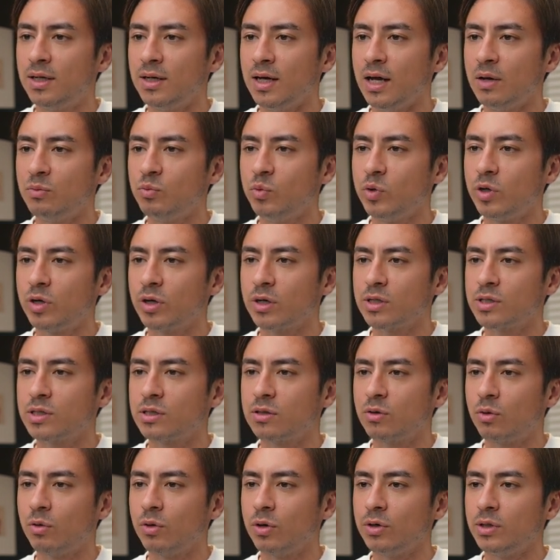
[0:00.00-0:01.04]
and we're going to
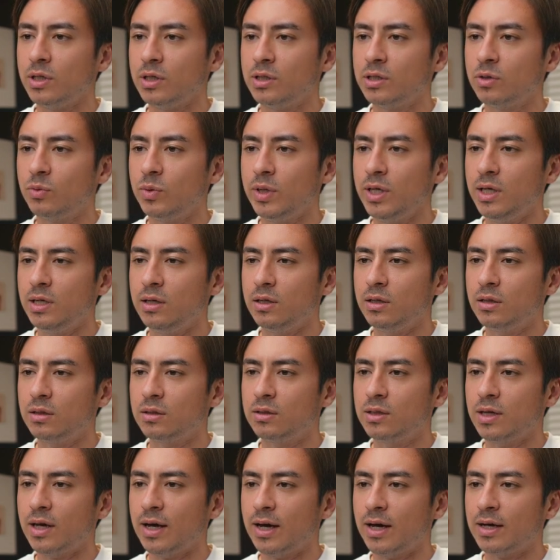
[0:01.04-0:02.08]
store the tweet,
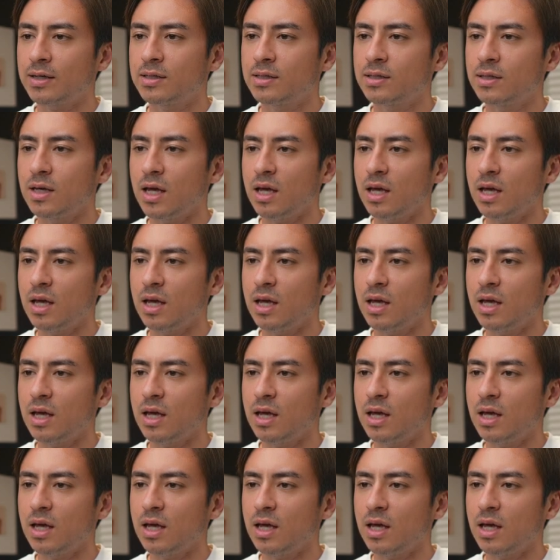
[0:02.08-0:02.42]
text,